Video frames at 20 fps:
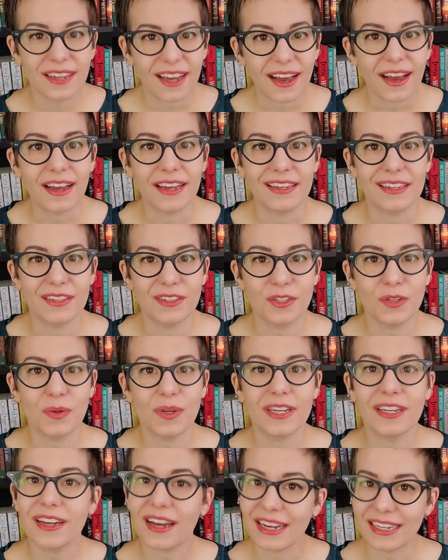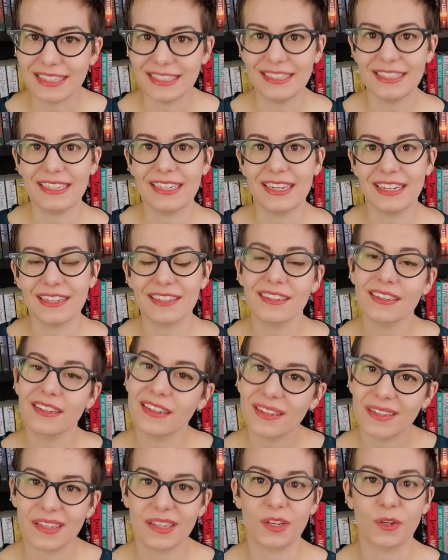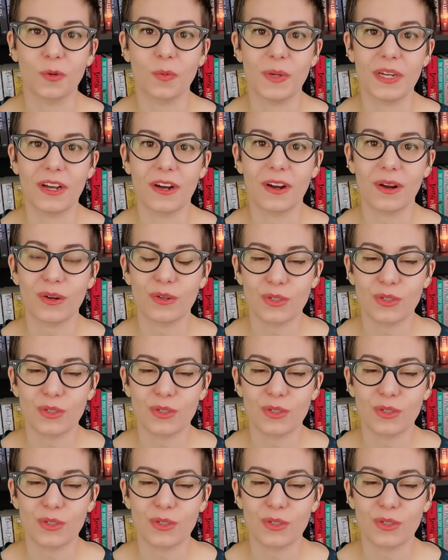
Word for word: I can do it, I did it, here we are.